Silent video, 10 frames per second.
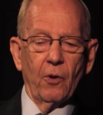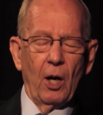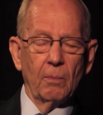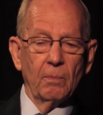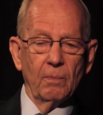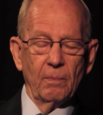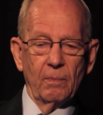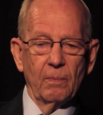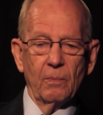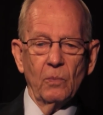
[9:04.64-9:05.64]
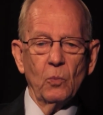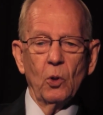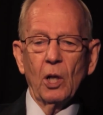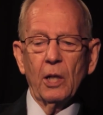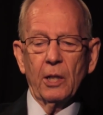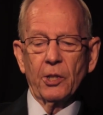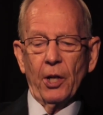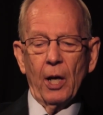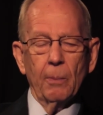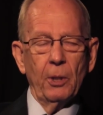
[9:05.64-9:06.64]
from really
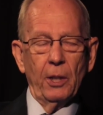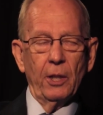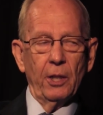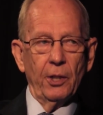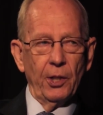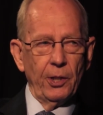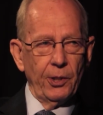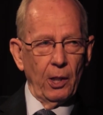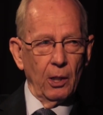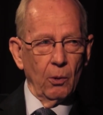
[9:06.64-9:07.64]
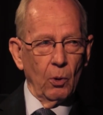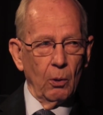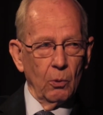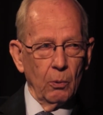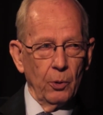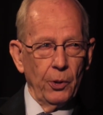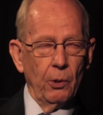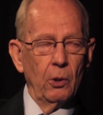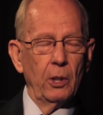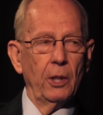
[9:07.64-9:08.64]
examining in detail what we were
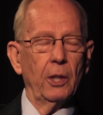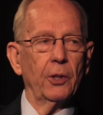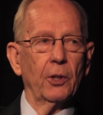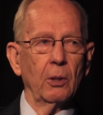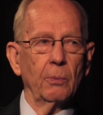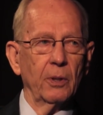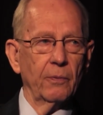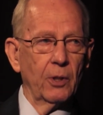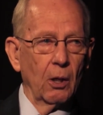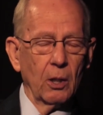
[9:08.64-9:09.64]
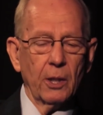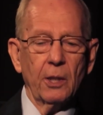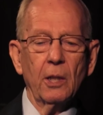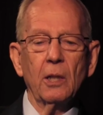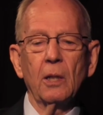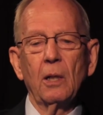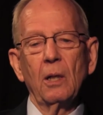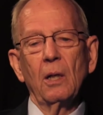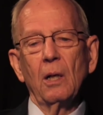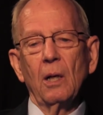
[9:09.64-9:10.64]
doing in terms of targeting
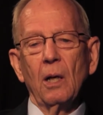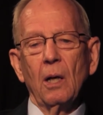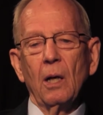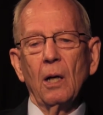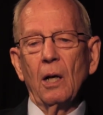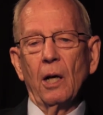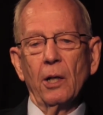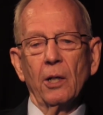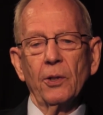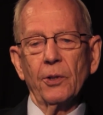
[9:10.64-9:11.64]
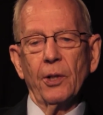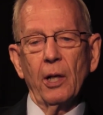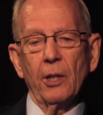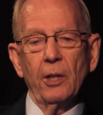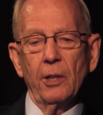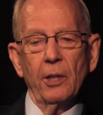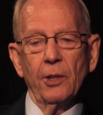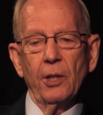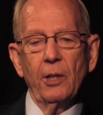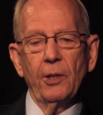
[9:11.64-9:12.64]
and understanding
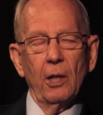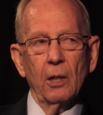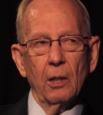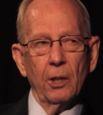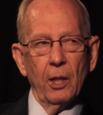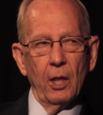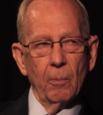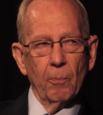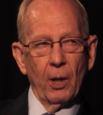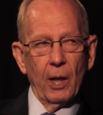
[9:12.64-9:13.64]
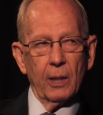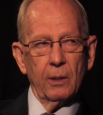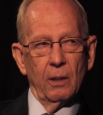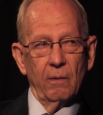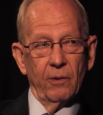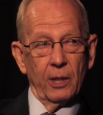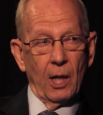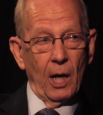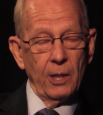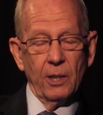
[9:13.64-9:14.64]
in detail the impact of the
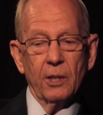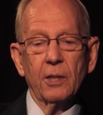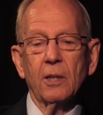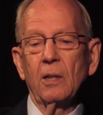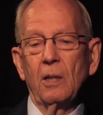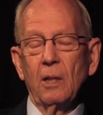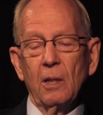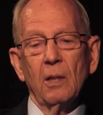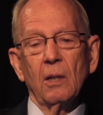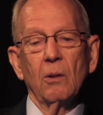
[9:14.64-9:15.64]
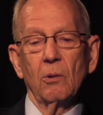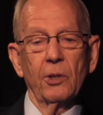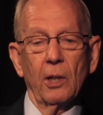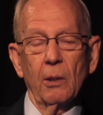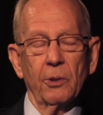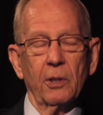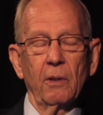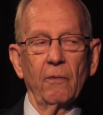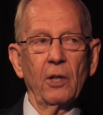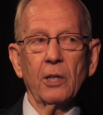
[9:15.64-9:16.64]
guidance, which I was
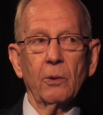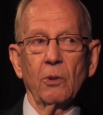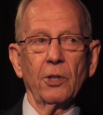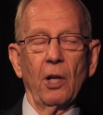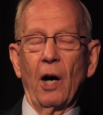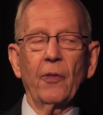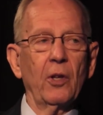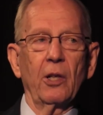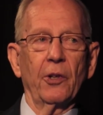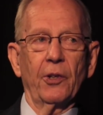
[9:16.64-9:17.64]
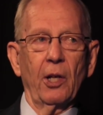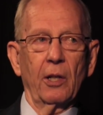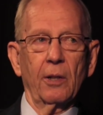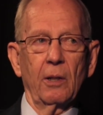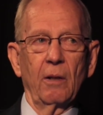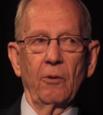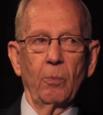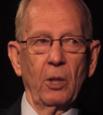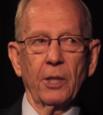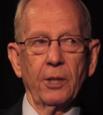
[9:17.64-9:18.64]
convinced was not the intent of the
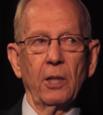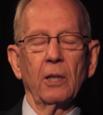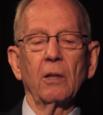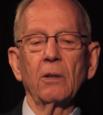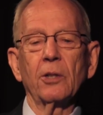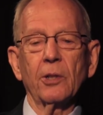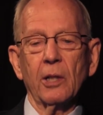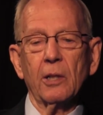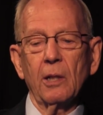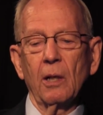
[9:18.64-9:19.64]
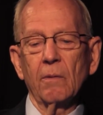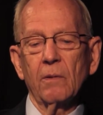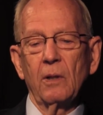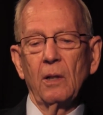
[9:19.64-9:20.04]
President or the SecDef.